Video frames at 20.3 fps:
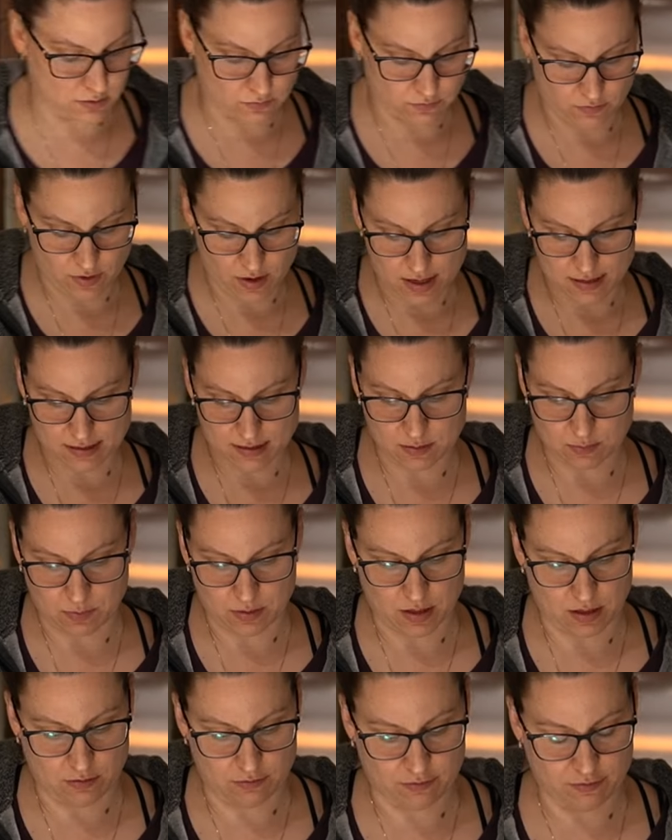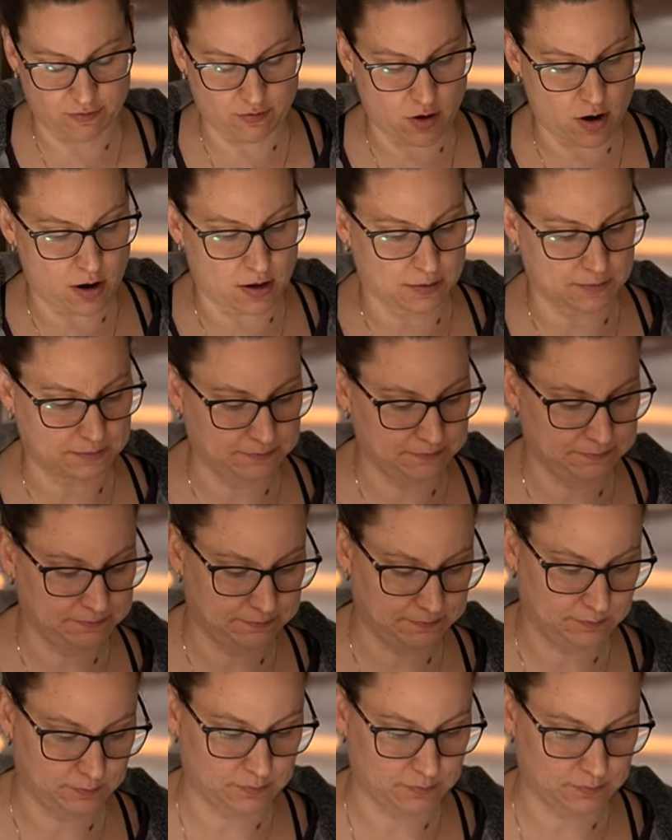the recipe from,